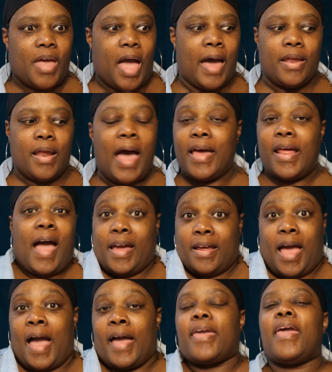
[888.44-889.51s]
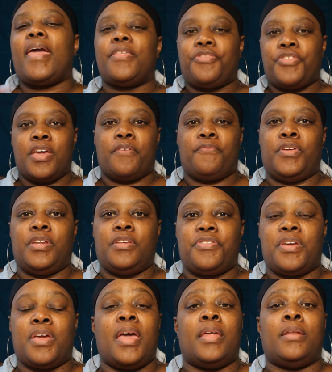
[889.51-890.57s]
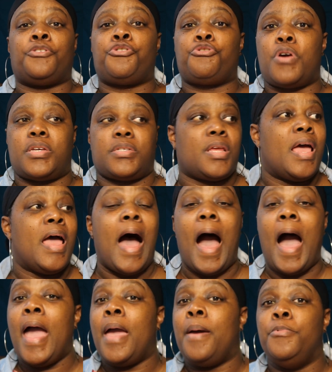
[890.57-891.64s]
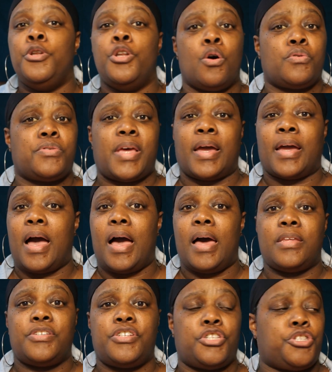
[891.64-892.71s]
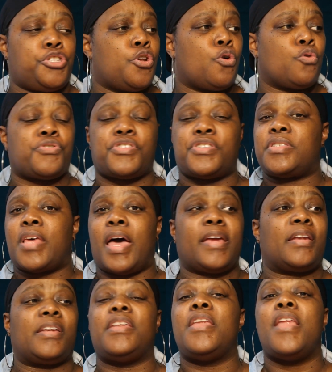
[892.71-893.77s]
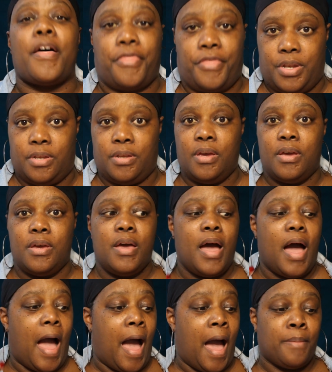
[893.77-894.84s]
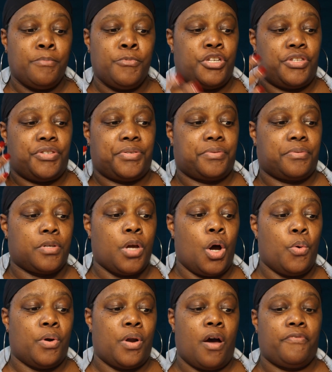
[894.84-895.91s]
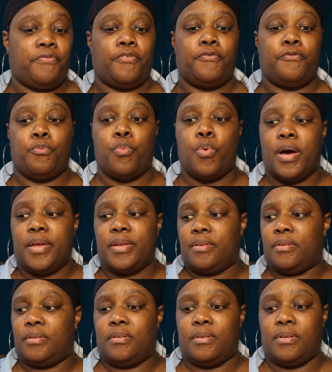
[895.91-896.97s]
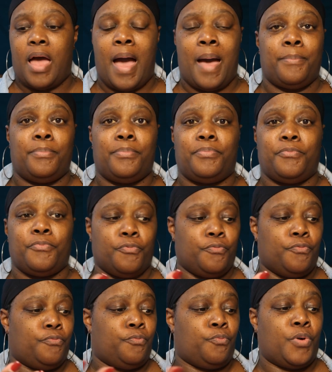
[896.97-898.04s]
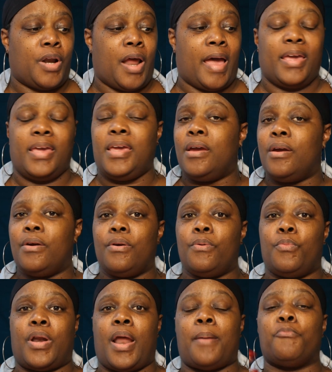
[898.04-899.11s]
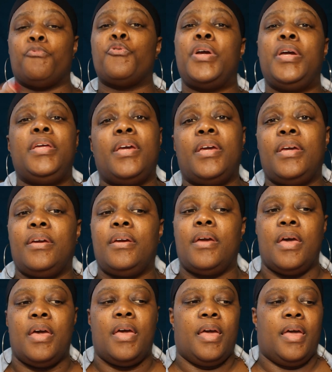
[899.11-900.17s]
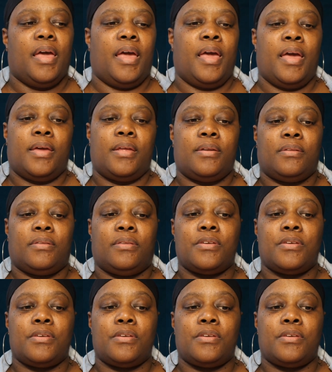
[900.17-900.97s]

I can't think of anything. And trust, I am no psychologist, no psych, nothing. I'm just going off of what I'm what I hear, what I'm reading, and